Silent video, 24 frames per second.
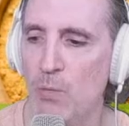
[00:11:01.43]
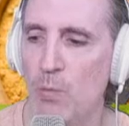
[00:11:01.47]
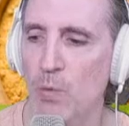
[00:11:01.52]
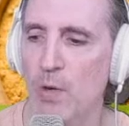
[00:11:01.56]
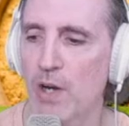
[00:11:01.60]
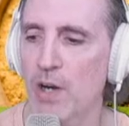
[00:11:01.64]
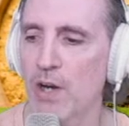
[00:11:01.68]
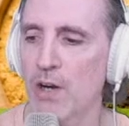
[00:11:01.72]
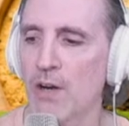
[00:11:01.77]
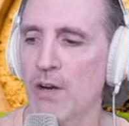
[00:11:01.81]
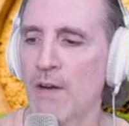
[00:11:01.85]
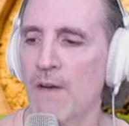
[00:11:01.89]

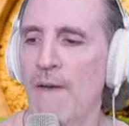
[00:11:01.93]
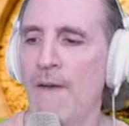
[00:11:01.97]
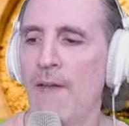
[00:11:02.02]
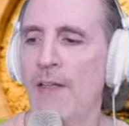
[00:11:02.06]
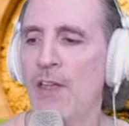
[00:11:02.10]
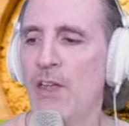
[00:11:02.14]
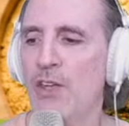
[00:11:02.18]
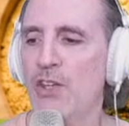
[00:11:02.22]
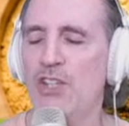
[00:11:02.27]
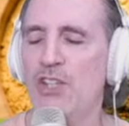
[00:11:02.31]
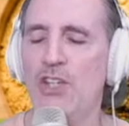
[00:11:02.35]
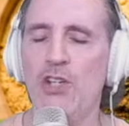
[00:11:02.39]
where
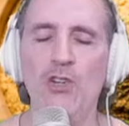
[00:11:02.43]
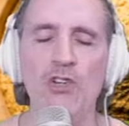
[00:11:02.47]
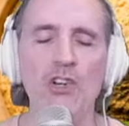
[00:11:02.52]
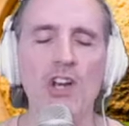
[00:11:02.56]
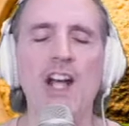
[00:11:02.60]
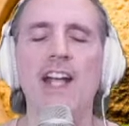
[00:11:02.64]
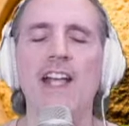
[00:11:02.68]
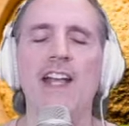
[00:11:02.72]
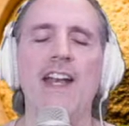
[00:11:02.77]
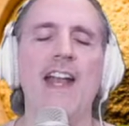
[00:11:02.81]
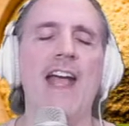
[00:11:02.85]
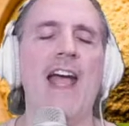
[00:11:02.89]
you're
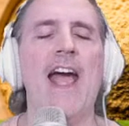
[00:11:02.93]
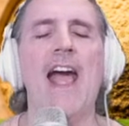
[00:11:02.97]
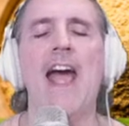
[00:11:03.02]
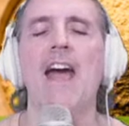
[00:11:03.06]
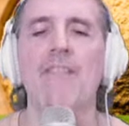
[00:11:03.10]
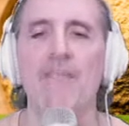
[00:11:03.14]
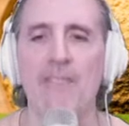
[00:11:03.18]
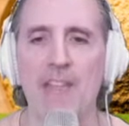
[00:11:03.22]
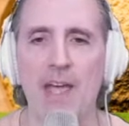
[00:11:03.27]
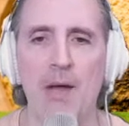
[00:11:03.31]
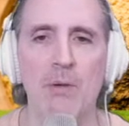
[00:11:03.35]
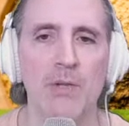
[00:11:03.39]
not going to
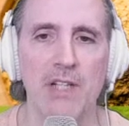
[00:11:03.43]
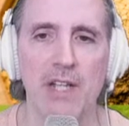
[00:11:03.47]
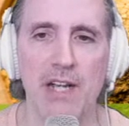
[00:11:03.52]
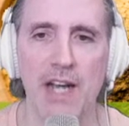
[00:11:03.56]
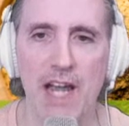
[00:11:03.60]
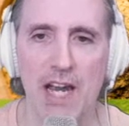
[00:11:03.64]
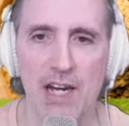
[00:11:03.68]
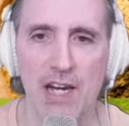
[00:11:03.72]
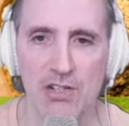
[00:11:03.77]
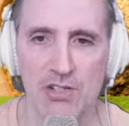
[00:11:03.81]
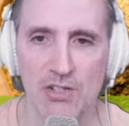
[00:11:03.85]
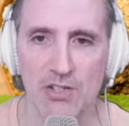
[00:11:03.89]
have that with the
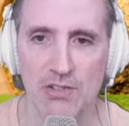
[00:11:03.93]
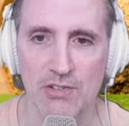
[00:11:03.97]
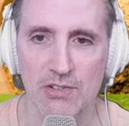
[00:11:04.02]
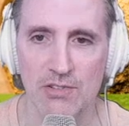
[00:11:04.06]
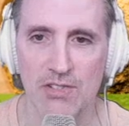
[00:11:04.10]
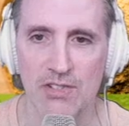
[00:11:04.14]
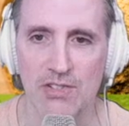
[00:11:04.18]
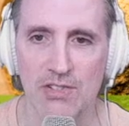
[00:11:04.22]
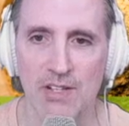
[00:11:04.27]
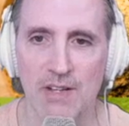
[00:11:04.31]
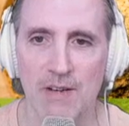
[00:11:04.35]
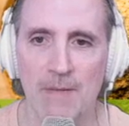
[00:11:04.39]

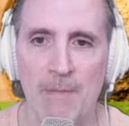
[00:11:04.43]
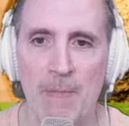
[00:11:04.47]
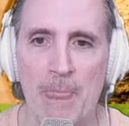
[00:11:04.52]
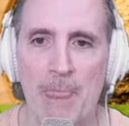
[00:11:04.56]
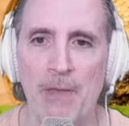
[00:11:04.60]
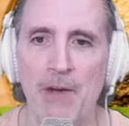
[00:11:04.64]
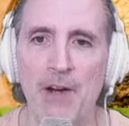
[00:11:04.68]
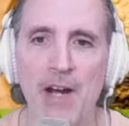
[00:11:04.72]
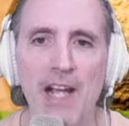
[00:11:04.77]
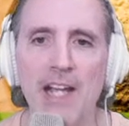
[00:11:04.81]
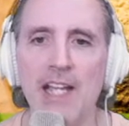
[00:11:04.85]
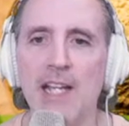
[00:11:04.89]
Nationals.
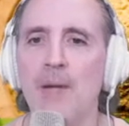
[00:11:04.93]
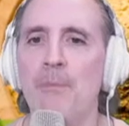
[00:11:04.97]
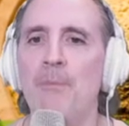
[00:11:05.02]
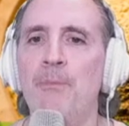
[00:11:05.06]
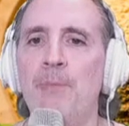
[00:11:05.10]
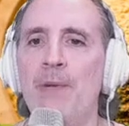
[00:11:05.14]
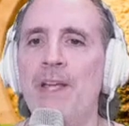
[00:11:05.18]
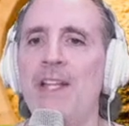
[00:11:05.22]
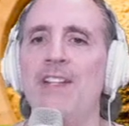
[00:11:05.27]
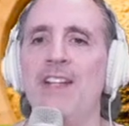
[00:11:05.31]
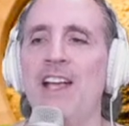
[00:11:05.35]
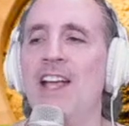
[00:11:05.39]
They're not going to
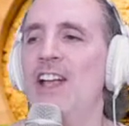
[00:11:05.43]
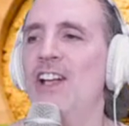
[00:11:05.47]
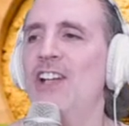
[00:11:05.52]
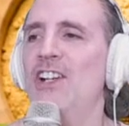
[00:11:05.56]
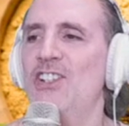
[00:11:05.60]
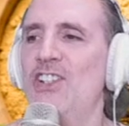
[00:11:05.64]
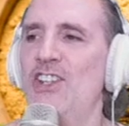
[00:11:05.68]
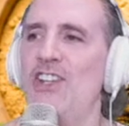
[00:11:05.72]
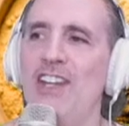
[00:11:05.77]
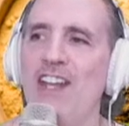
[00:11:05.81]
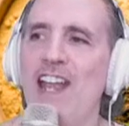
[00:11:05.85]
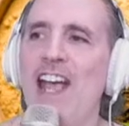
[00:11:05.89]
beat
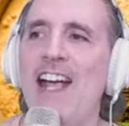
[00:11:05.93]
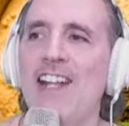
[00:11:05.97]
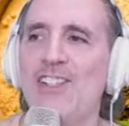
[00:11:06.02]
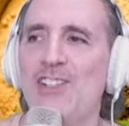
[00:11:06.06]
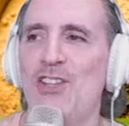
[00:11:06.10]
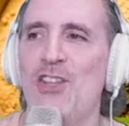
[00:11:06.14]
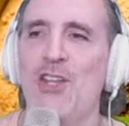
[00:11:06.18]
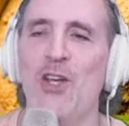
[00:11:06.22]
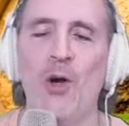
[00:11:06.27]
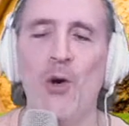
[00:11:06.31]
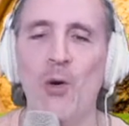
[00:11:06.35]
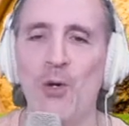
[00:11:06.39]
because the Nats are
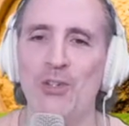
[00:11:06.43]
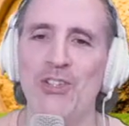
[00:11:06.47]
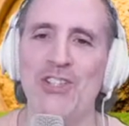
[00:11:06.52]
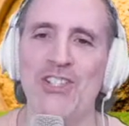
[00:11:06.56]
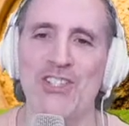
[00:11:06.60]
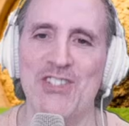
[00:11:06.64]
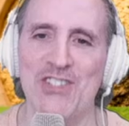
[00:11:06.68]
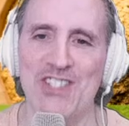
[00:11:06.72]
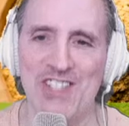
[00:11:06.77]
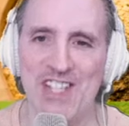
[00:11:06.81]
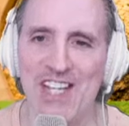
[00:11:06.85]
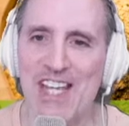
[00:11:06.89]
the
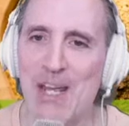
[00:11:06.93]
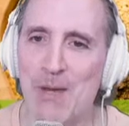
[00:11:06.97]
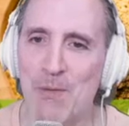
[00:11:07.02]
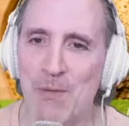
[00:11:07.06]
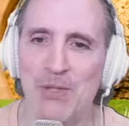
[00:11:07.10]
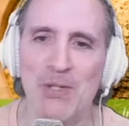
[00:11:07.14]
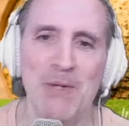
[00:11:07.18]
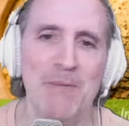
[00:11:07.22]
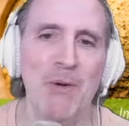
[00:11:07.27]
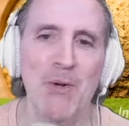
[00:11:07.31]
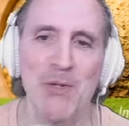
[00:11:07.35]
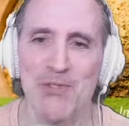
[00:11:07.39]
oldest team with
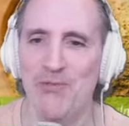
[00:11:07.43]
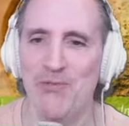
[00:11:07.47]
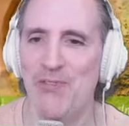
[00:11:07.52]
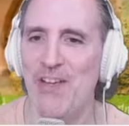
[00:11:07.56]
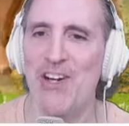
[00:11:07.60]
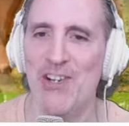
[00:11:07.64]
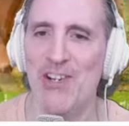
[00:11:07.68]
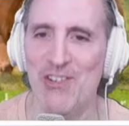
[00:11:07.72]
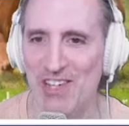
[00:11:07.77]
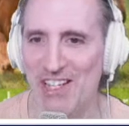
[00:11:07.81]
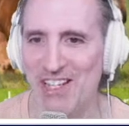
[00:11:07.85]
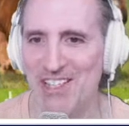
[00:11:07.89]
the most
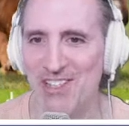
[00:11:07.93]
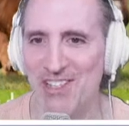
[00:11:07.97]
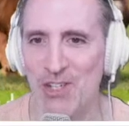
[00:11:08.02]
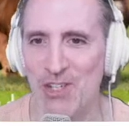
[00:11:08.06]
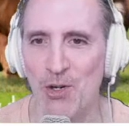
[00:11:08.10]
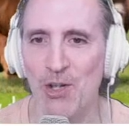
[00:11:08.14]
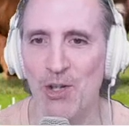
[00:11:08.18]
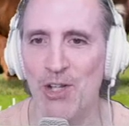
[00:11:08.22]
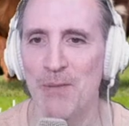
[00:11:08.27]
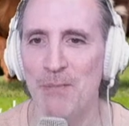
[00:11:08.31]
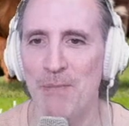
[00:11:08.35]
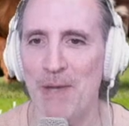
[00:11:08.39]
veterans in
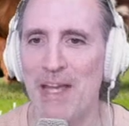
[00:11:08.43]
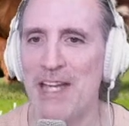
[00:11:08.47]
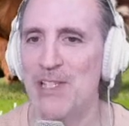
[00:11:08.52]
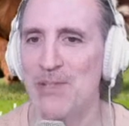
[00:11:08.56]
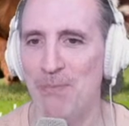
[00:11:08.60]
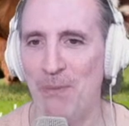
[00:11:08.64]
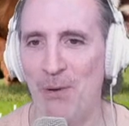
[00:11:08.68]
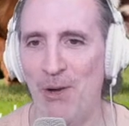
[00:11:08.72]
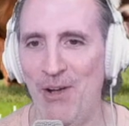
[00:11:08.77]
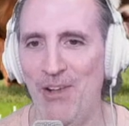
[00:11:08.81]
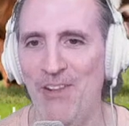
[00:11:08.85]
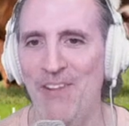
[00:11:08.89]
all of
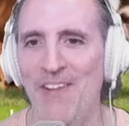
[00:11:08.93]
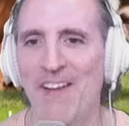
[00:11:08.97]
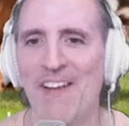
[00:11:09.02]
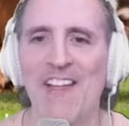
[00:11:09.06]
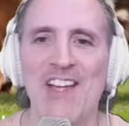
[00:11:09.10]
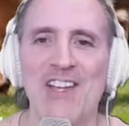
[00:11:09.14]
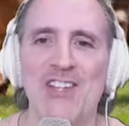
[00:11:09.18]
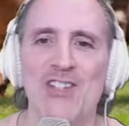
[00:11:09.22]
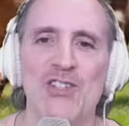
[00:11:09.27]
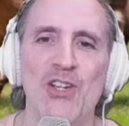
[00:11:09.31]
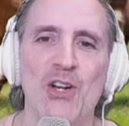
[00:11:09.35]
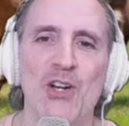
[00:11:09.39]
baseball.
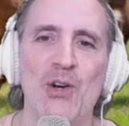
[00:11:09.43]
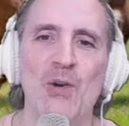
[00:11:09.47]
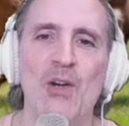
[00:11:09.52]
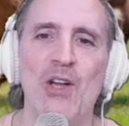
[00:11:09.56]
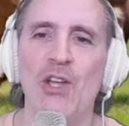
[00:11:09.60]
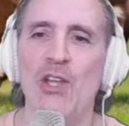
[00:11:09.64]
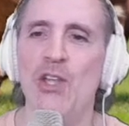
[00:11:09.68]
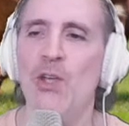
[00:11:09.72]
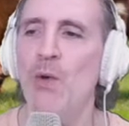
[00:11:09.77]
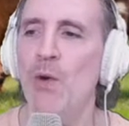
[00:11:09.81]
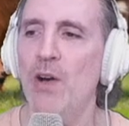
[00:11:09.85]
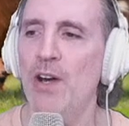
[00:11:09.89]
So
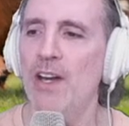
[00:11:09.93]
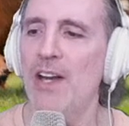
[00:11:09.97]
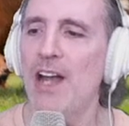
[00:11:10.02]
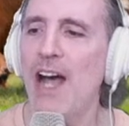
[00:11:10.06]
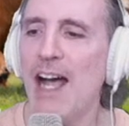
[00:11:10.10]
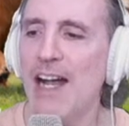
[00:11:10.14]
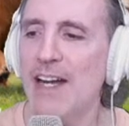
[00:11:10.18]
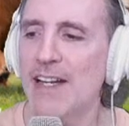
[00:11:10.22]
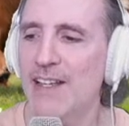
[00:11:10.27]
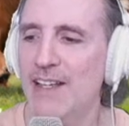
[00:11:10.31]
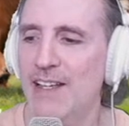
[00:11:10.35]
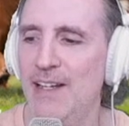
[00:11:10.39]
you are
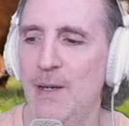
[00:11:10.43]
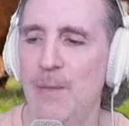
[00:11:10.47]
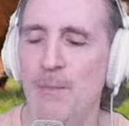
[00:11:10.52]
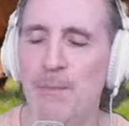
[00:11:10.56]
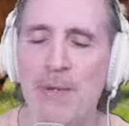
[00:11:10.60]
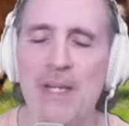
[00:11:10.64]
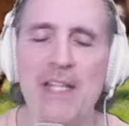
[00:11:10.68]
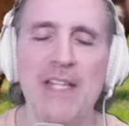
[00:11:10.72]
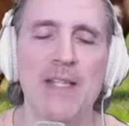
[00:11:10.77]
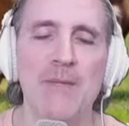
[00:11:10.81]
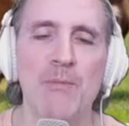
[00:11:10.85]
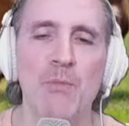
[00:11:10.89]
not going to
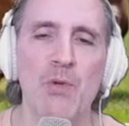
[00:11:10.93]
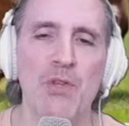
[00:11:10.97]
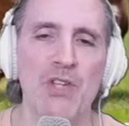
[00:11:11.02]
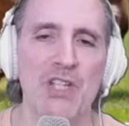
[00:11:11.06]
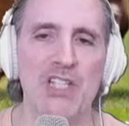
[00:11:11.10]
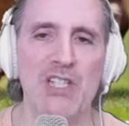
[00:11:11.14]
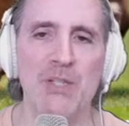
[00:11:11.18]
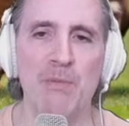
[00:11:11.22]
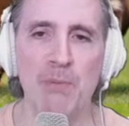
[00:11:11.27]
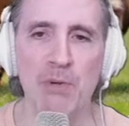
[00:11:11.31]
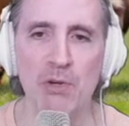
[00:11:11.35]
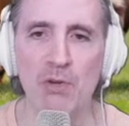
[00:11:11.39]
beat them with
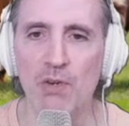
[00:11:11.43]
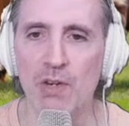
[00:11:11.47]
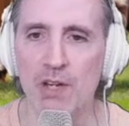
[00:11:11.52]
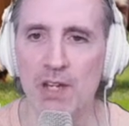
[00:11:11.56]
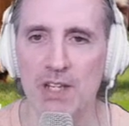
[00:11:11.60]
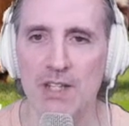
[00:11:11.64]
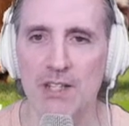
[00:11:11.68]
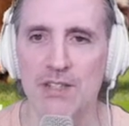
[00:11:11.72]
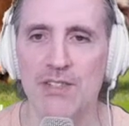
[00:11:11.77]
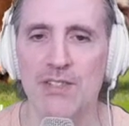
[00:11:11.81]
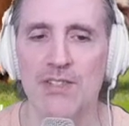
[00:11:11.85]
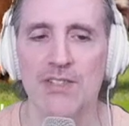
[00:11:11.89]

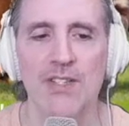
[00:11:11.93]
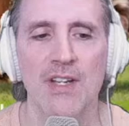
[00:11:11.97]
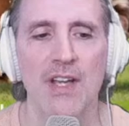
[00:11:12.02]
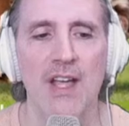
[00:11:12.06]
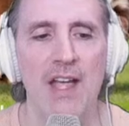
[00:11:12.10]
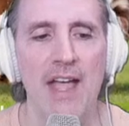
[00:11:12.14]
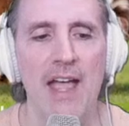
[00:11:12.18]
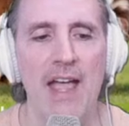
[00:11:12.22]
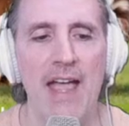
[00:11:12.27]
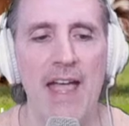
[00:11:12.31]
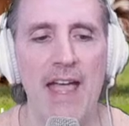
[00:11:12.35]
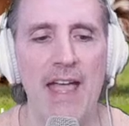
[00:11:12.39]
experience.
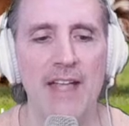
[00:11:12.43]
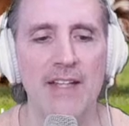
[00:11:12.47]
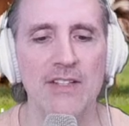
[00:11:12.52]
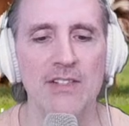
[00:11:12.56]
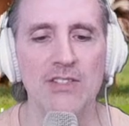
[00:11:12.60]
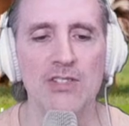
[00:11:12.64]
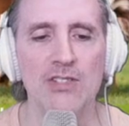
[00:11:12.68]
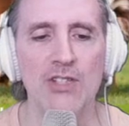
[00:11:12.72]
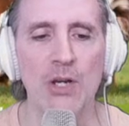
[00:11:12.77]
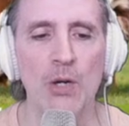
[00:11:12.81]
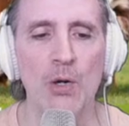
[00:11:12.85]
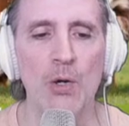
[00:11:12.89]
And
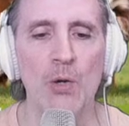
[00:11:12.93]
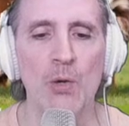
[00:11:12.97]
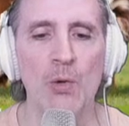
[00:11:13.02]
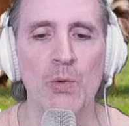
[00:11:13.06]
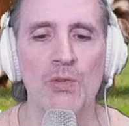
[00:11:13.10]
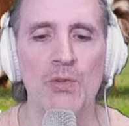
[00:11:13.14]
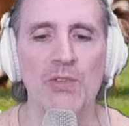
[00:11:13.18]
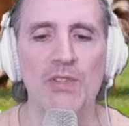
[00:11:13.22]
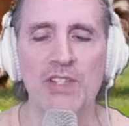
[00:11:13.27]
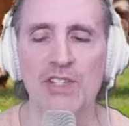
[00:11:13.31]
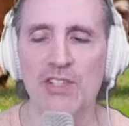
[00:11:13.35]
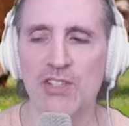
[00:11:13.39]
so
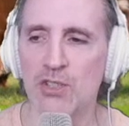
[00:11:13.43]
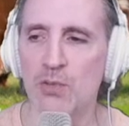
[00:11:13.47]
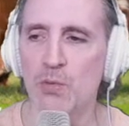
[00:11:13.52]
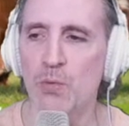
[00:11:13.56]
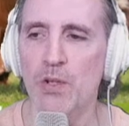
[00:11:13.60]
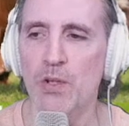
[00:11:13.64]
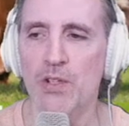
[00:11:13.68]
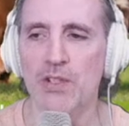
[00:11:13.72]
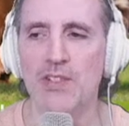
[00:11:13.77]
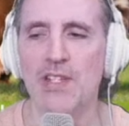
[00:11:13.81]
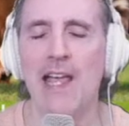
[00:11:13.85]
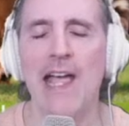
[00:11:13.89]
this is
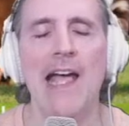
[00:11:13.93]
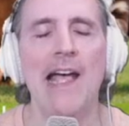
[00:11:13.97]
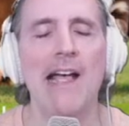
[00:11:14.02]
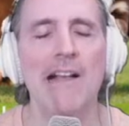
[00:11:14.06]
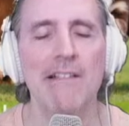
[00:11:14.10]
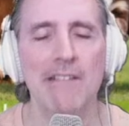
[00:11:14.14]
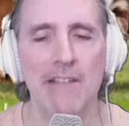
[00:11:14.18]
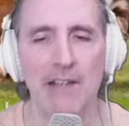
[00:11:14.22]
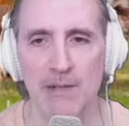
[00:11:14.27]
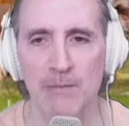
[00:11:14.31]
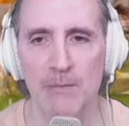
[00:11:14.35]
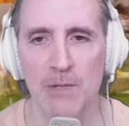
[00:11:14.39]
where
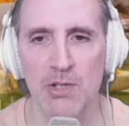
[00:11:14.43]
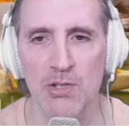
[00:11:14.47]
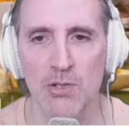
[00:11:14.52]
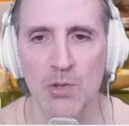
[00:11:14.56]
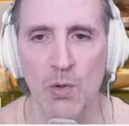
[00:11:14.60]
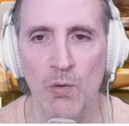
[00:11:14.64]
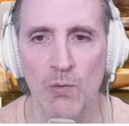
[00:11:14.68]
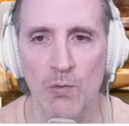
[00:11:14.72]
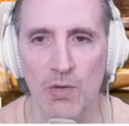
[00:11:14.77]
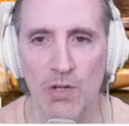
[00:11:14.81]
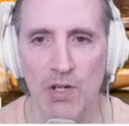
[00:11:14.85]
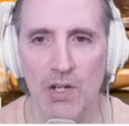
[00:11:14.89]
talent must
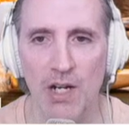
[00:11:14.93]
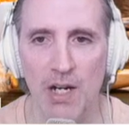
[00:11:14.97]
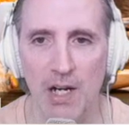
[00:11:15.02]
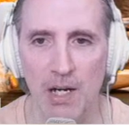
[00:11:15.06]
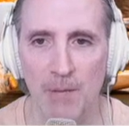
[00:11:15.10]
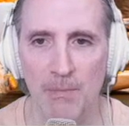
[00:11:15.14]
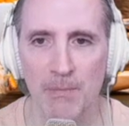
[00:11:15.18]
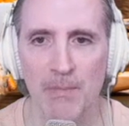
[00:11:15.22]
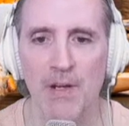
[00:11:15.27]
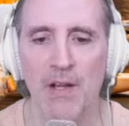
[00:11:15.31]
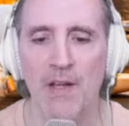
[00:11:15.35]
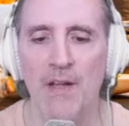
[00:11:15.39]

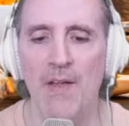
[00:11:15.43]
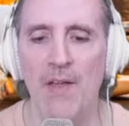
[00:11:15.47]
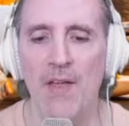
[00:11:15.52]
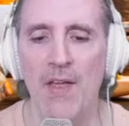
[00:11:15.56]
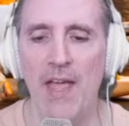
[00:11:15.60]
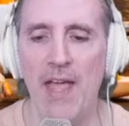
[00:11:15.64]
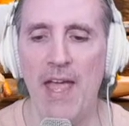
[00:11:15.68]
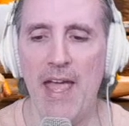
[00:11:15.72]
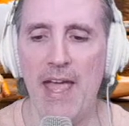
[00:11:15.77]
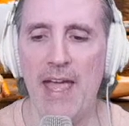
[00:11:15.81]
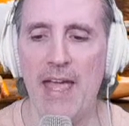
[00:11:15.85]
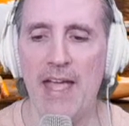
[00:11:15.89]
overcome.
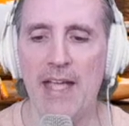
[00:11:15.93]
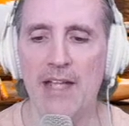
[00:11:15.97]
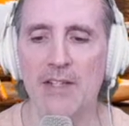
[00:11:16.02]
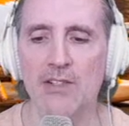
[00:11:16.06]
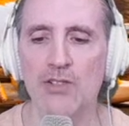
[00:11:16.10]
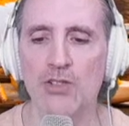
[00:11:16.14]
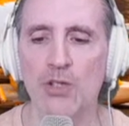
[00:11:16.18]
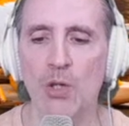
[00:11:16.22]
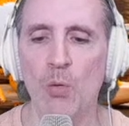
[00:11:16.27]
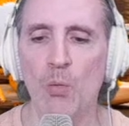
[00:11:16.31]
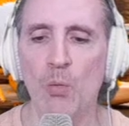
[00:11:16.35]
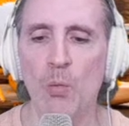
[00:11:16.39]
And
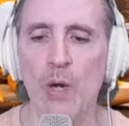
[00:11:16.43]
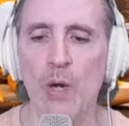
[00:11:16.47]
so